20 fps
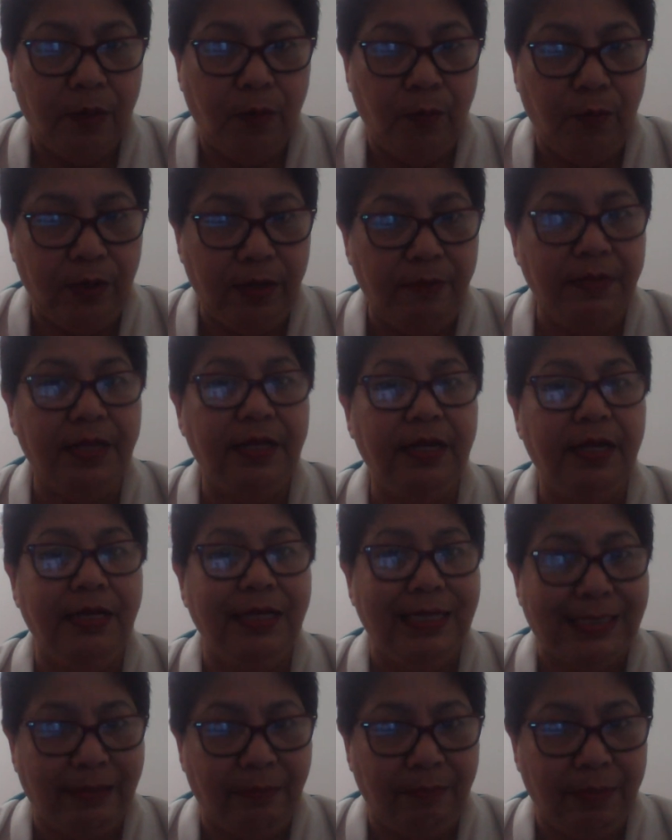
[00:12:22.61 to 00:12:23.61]
Wilhelmina
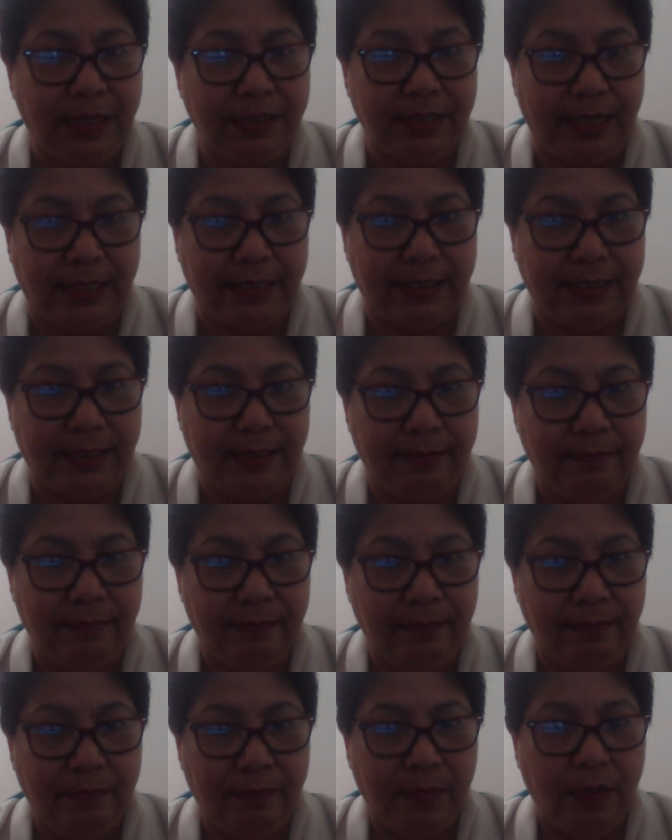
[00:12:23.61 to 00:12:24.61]
is a mandate.
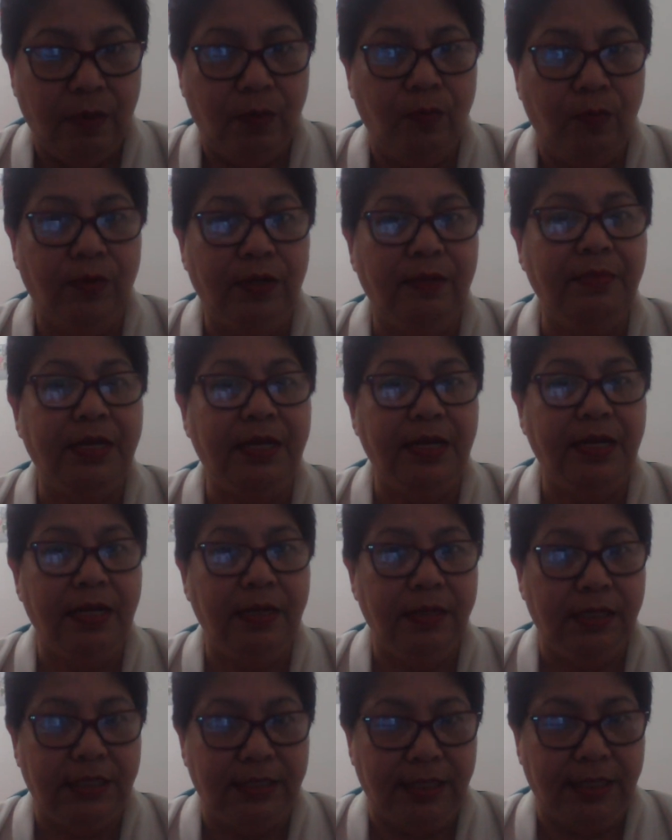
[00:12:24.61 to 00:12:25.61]

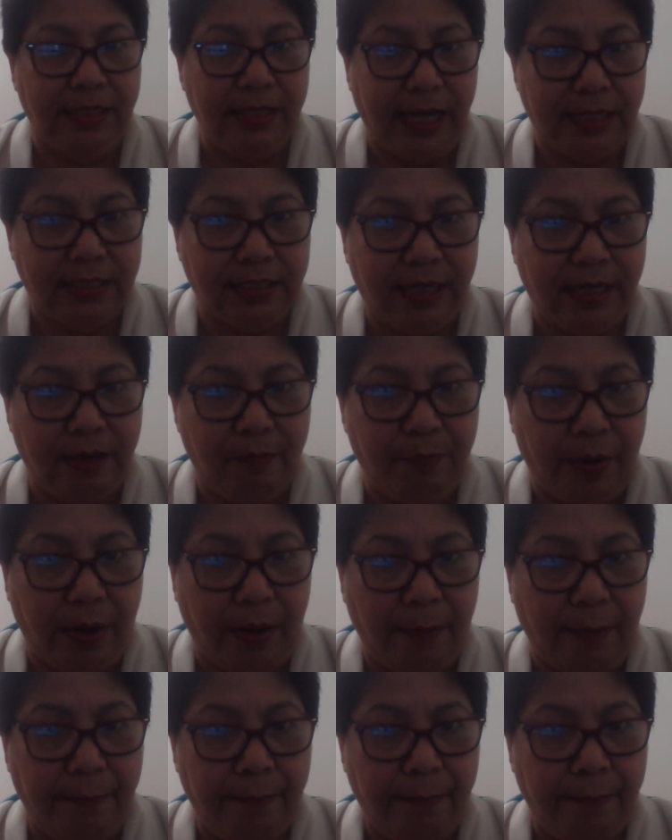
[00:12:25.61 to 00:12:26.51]
Wilhelmina is the gatekeeper.